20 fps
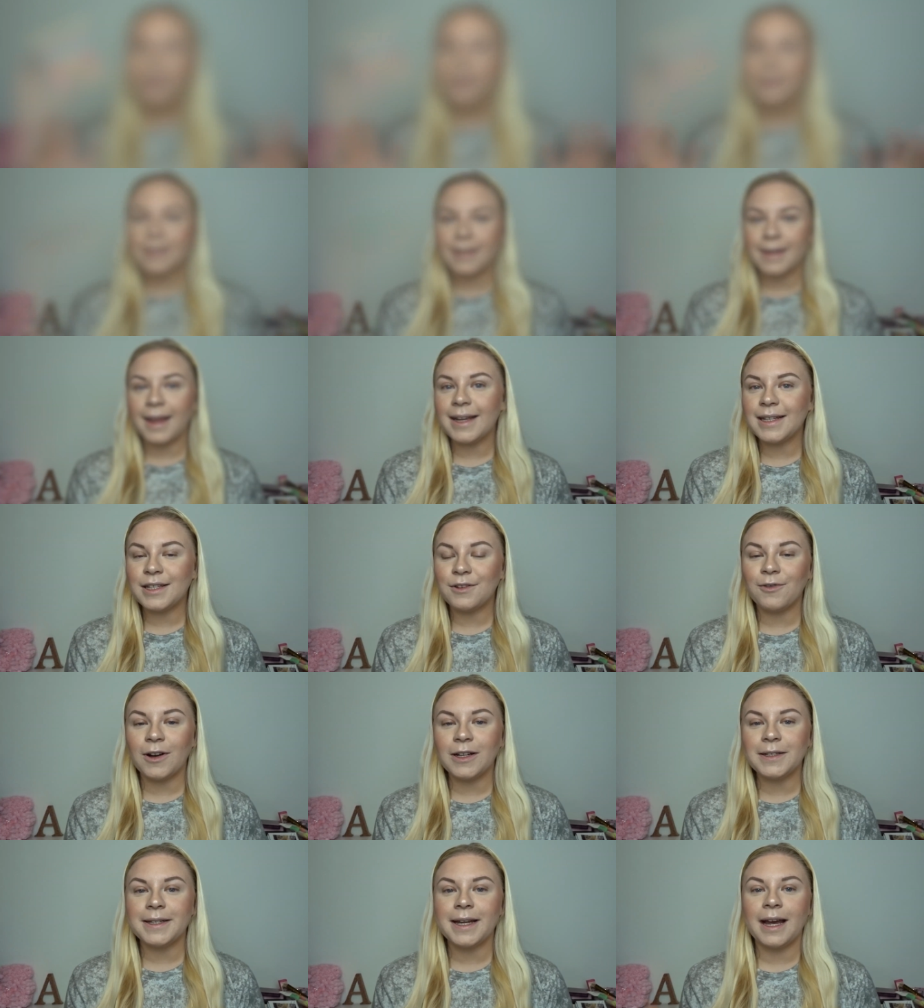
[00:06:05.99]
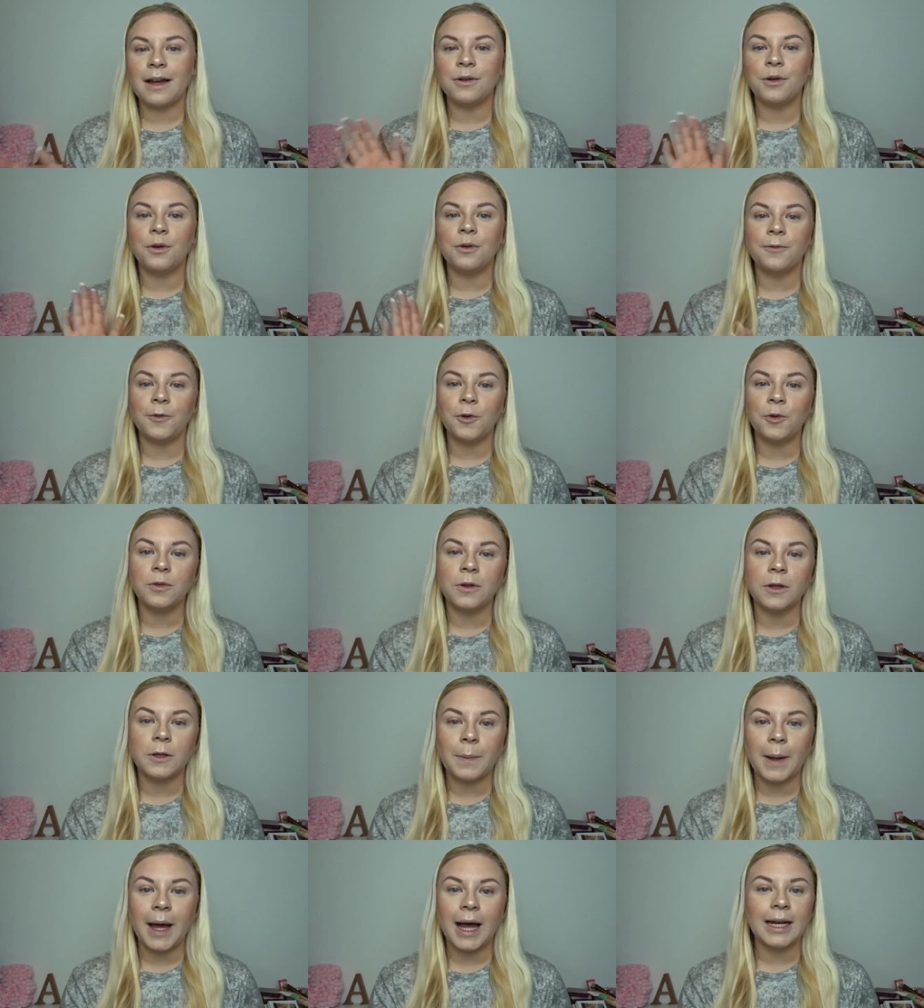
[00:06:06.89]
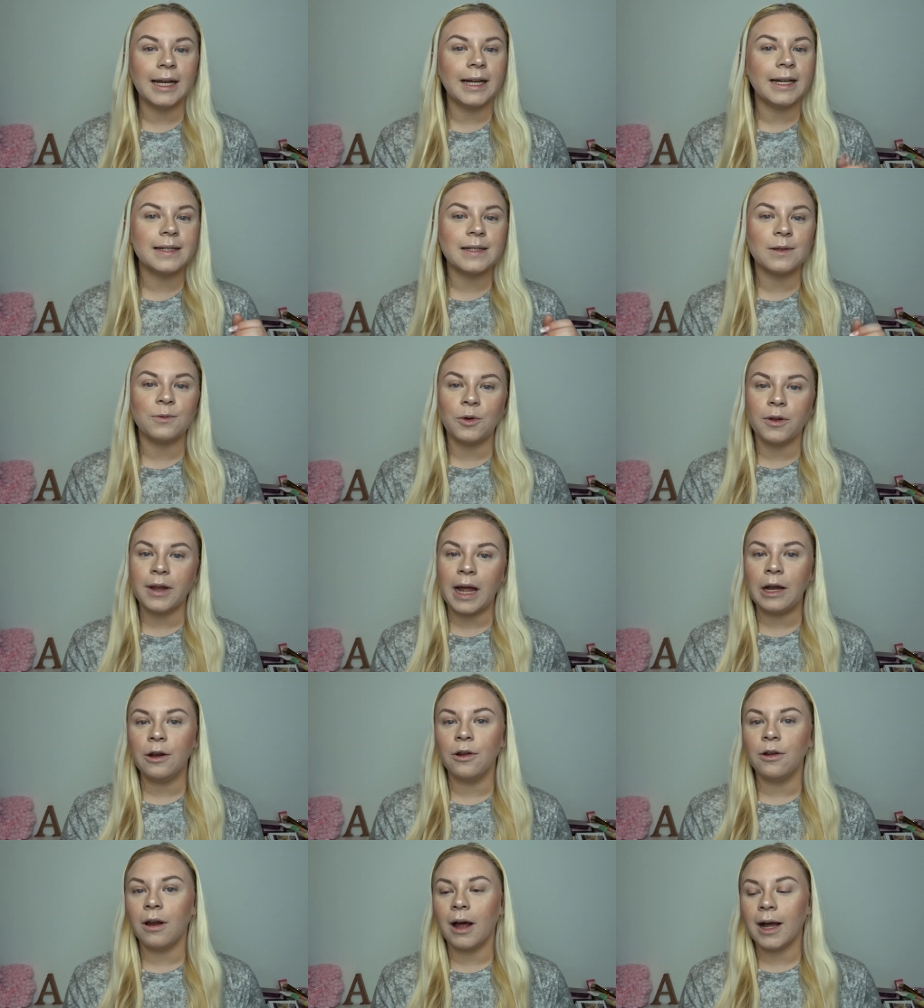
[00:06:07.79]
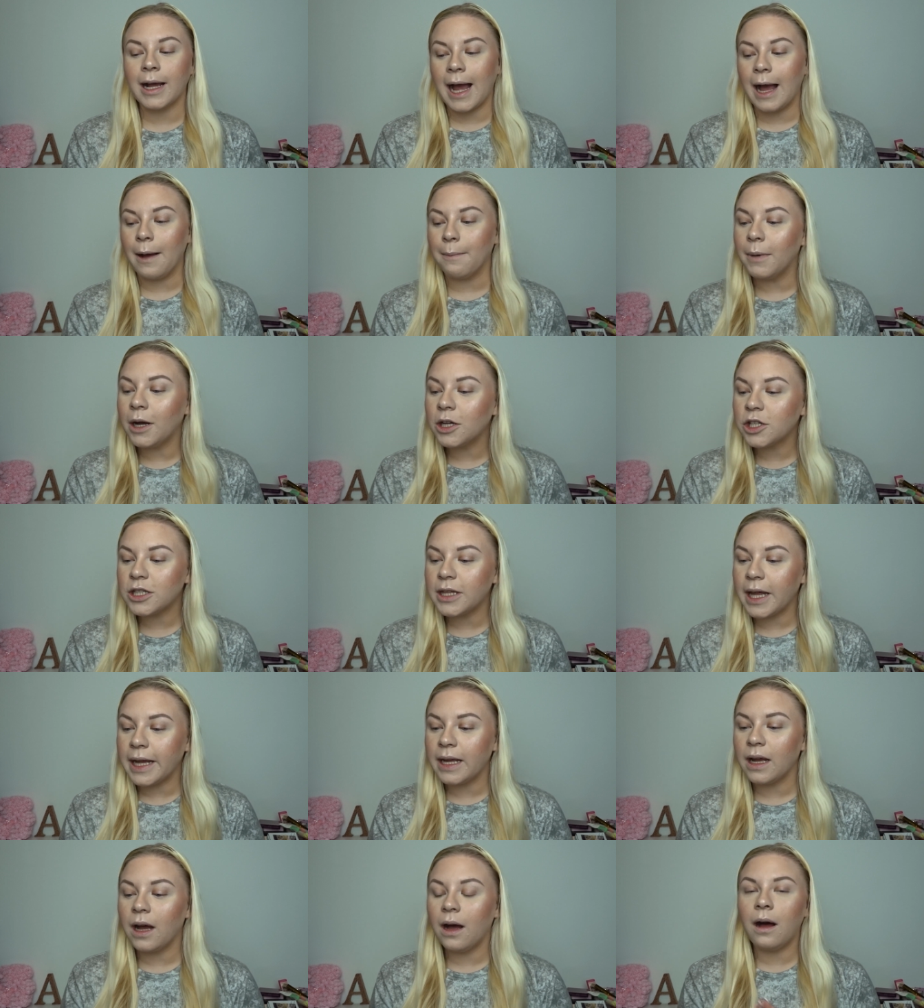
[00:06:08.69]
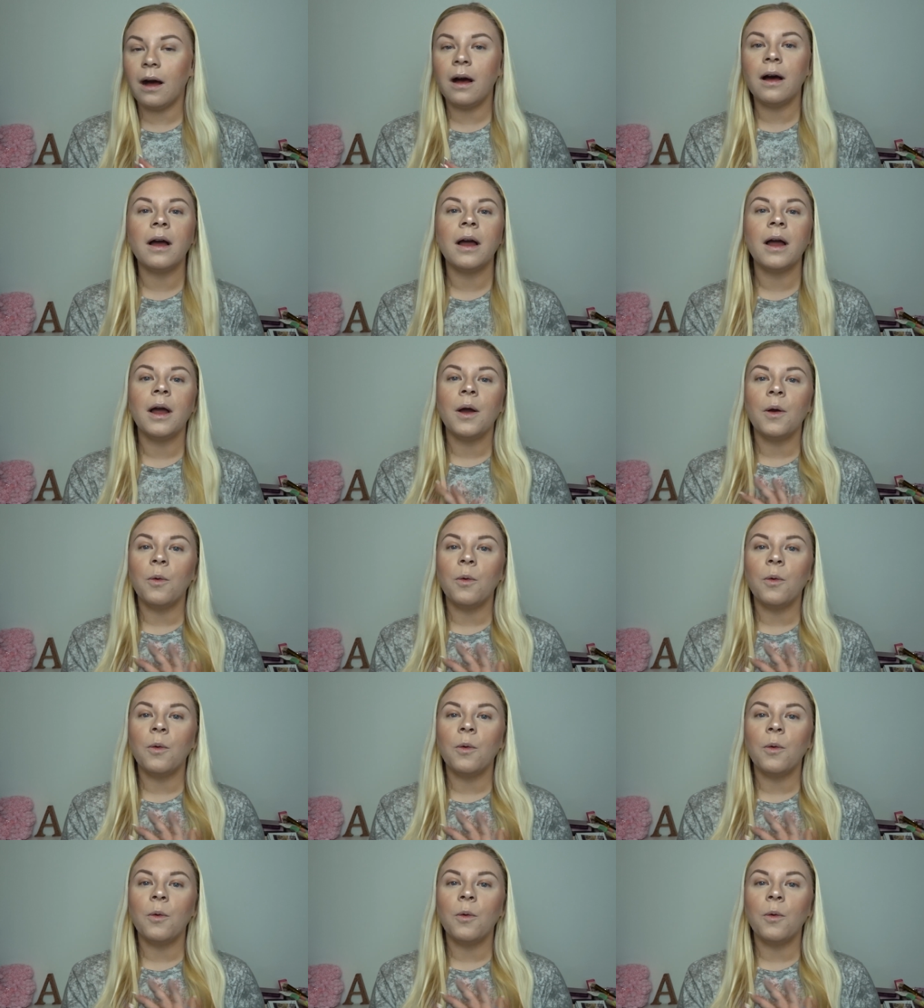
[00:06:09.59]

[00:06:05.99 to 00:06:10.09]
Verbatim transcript: So, so that is a rundown of all the palettes, what they look like, how much they are.